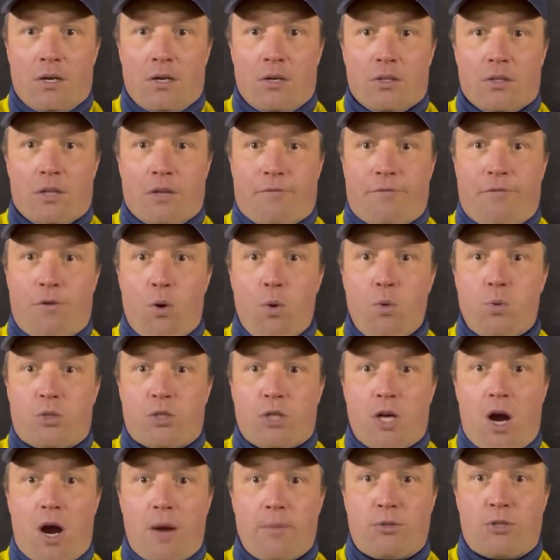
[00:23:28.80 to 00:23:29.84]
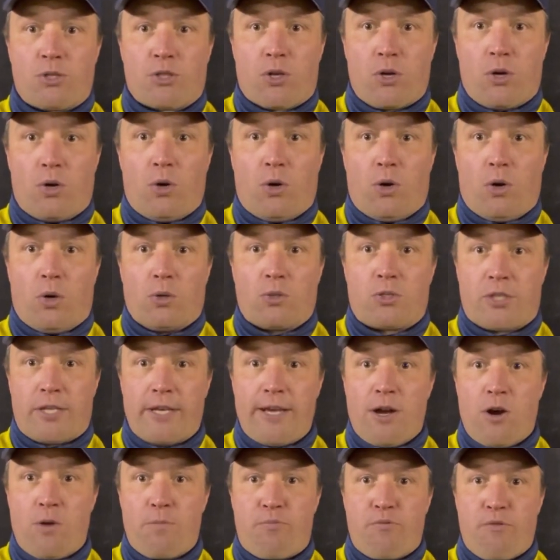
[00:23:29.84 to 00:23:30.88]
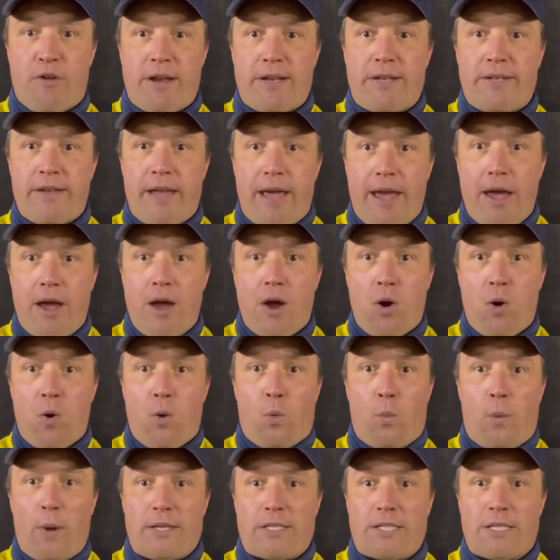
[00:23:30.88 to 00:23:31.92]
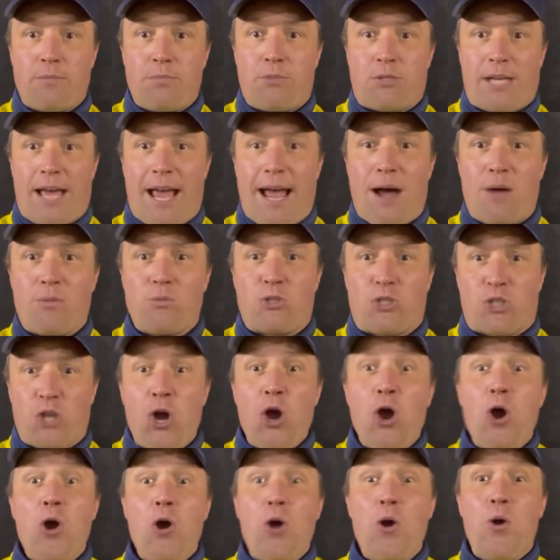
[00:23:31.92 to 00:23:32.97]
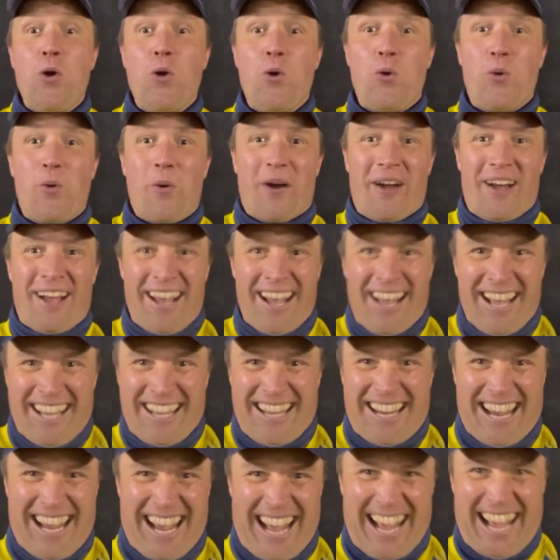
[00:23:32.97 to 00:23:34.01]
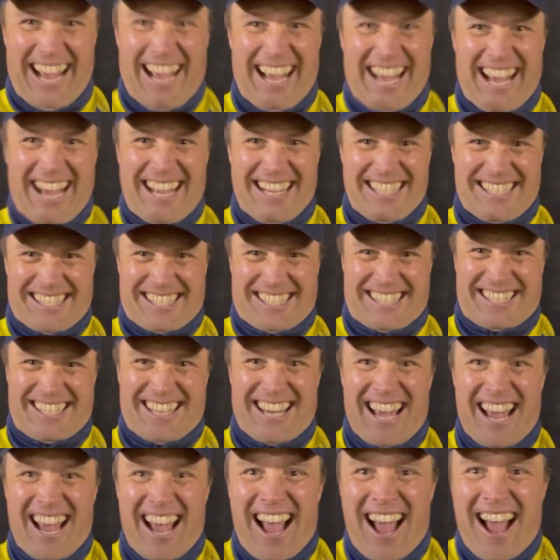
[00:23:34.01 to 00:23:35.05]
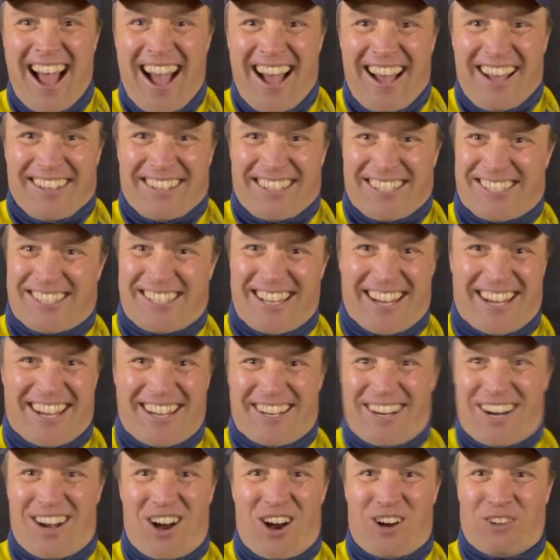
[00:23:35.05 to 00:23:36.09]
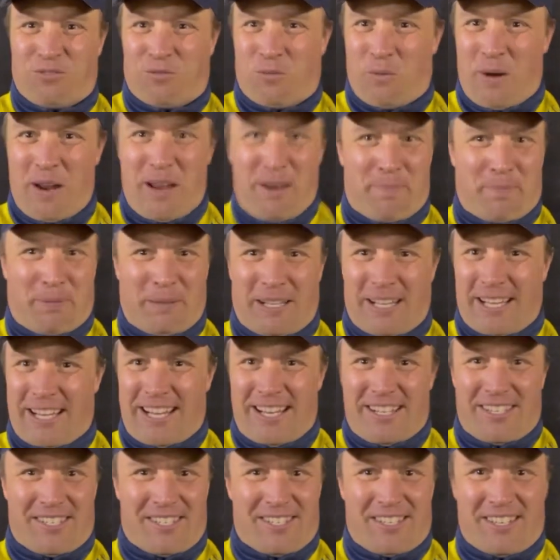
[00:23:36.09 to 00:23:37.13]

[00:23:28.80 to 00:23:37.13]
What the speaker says: The full-time score, Tilbury 0, Witham Town 2. Yes. The second half we played,